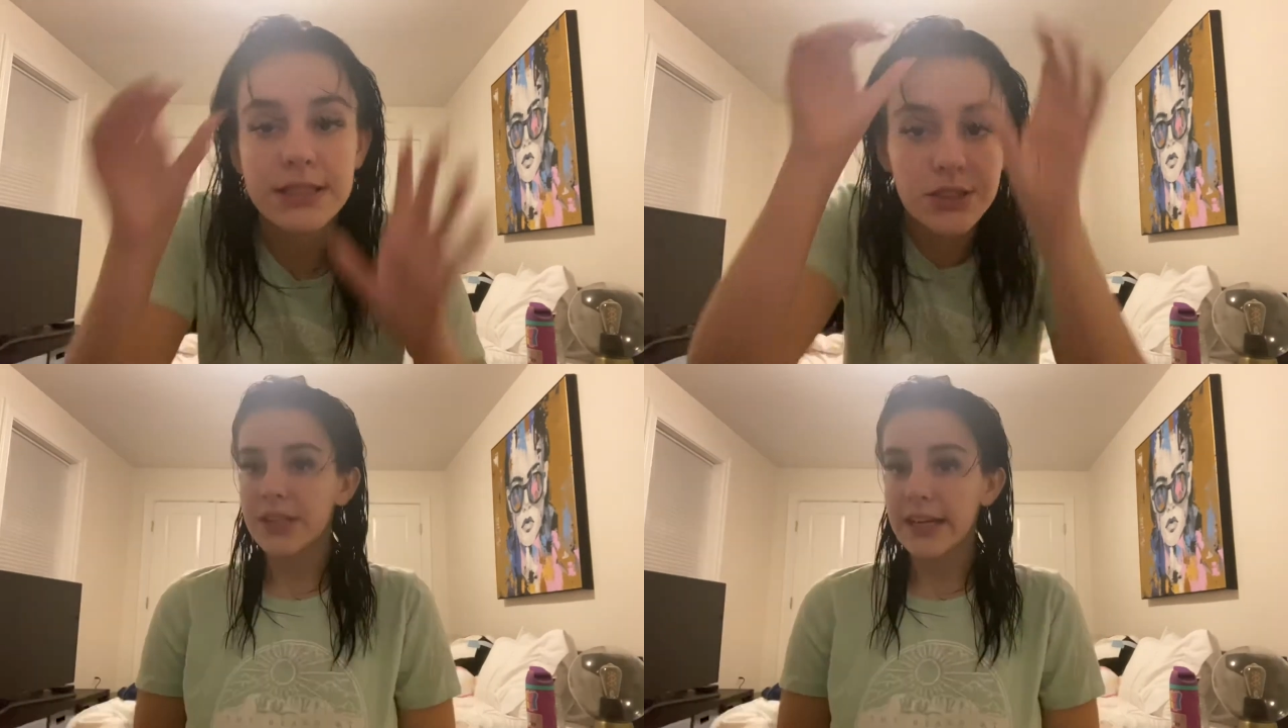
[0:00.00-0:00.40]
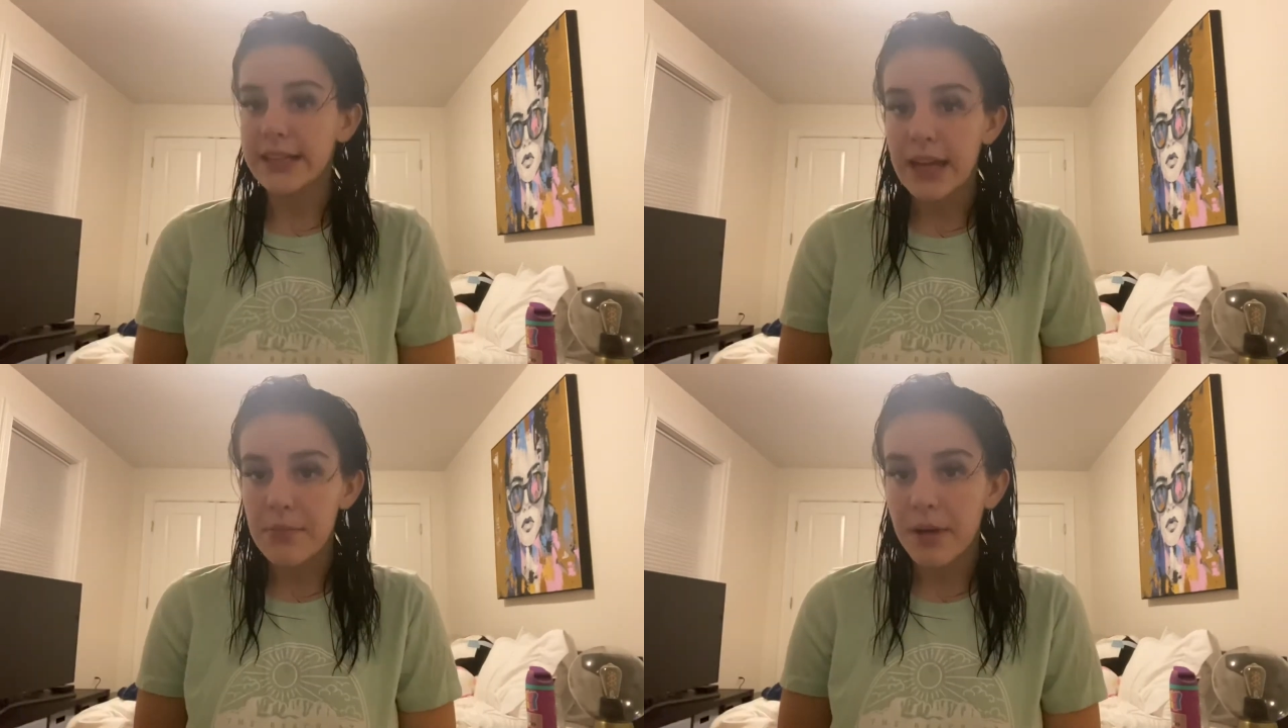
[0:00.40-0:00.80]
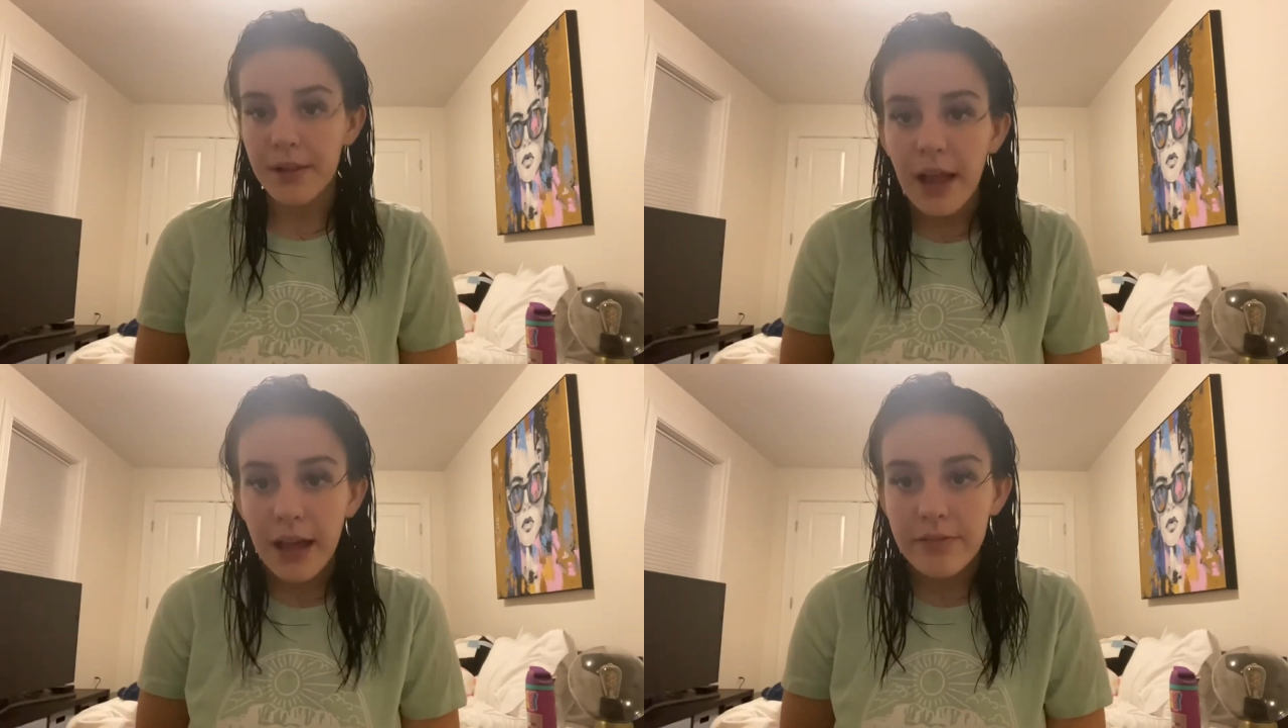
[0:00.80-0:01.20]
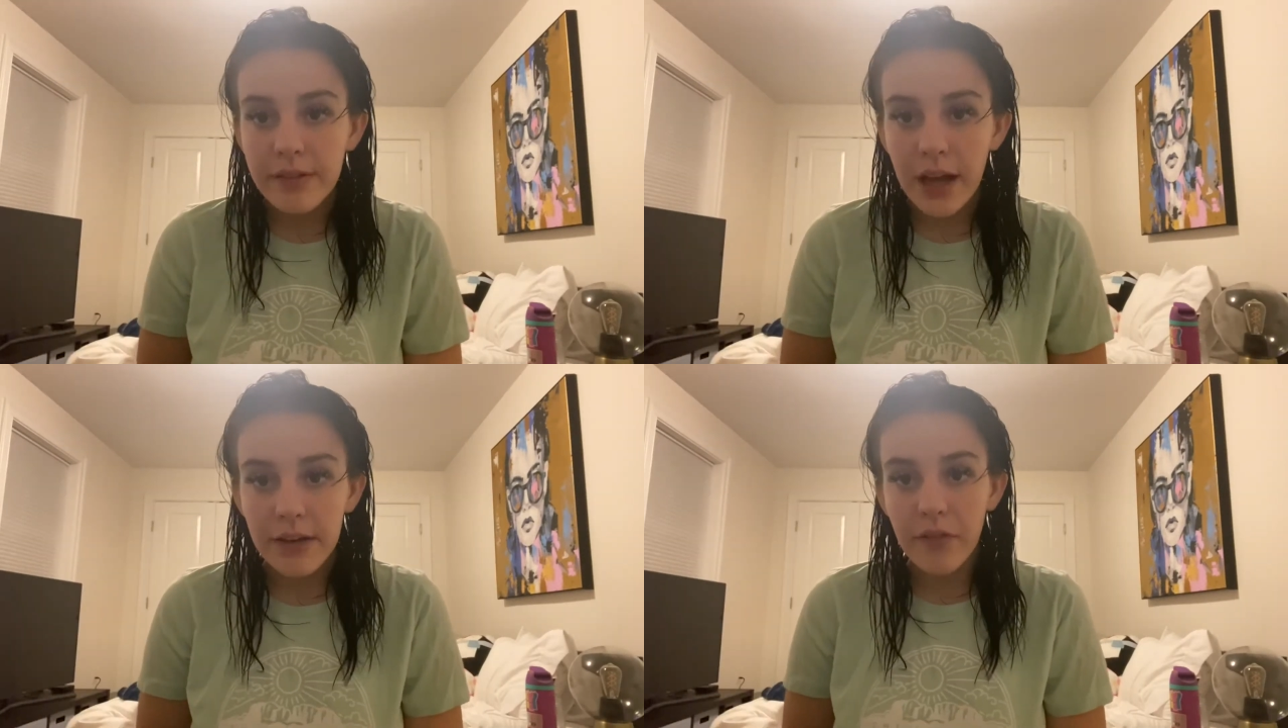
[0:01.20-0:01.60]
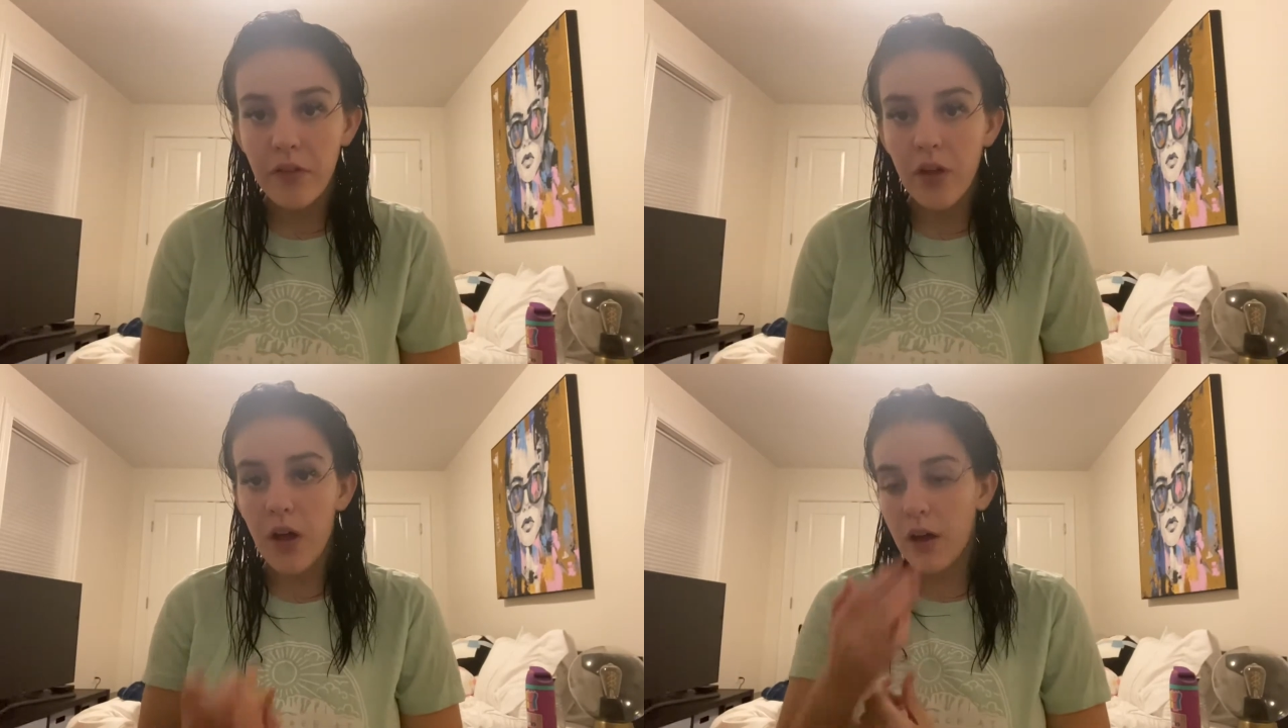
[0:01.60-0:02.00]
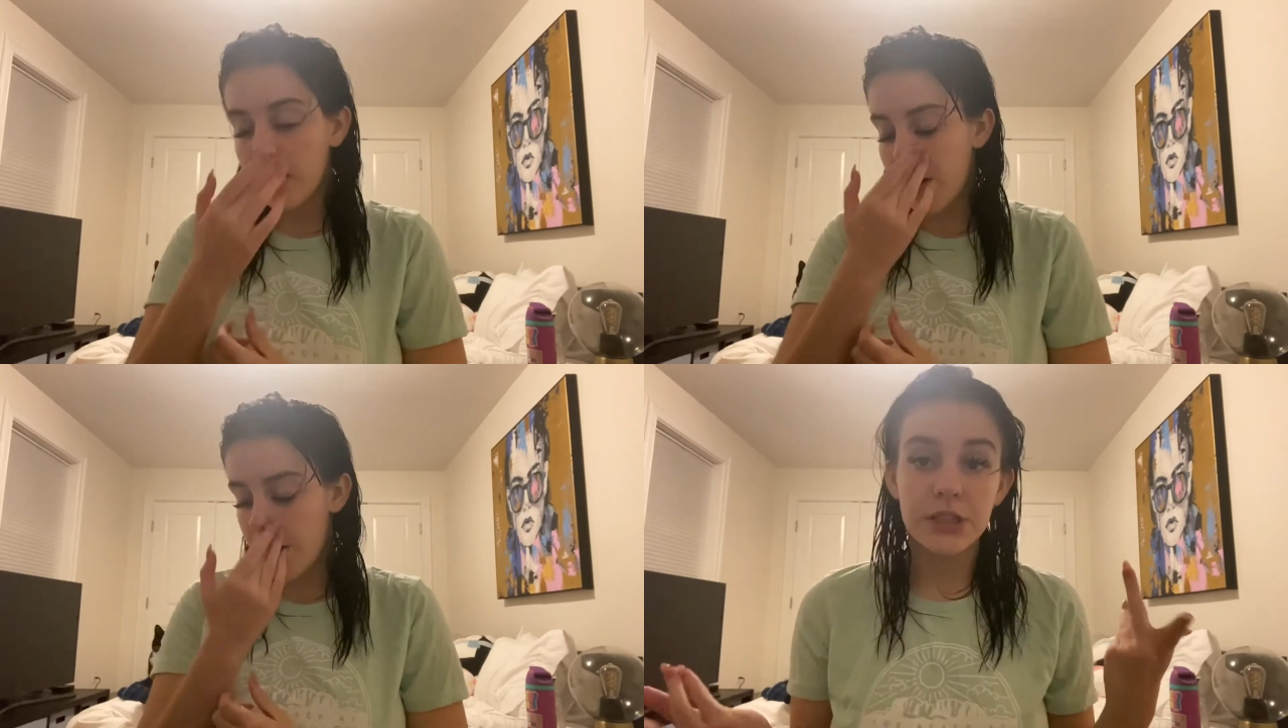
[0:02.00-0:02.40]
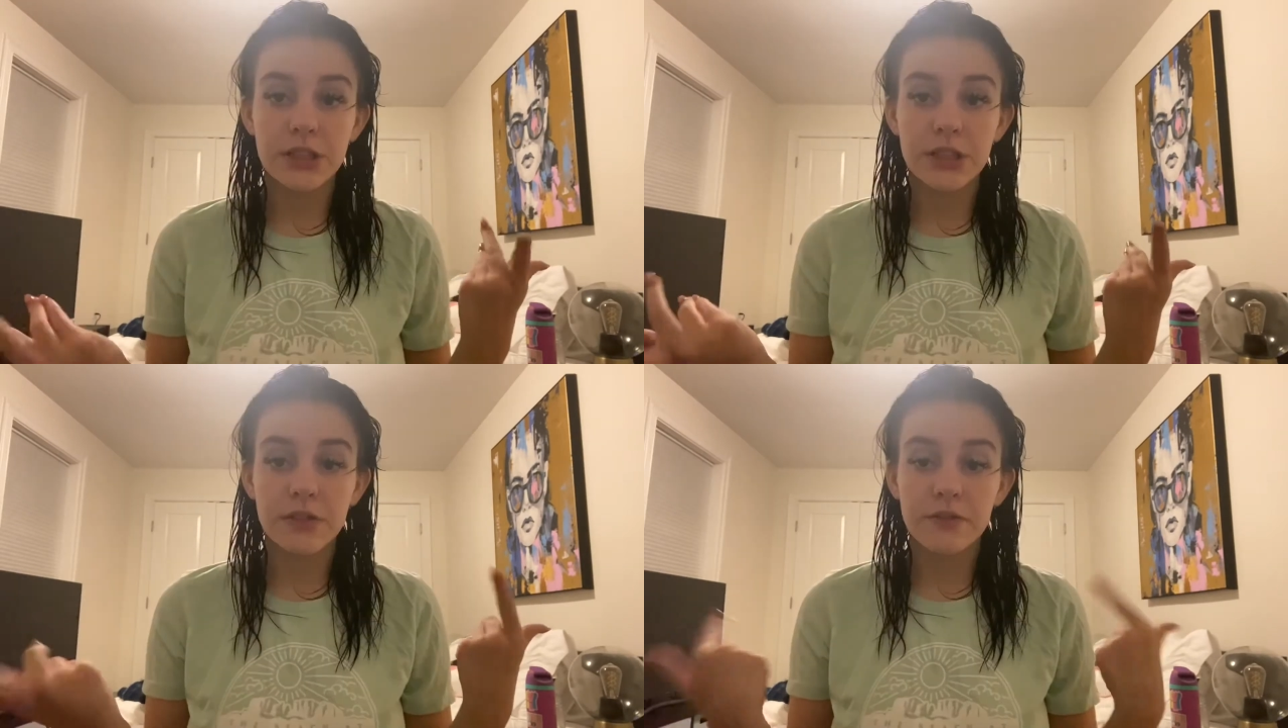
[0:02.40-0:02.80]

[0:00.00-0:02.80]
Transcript: It's like a day in my life, kind of a vlog.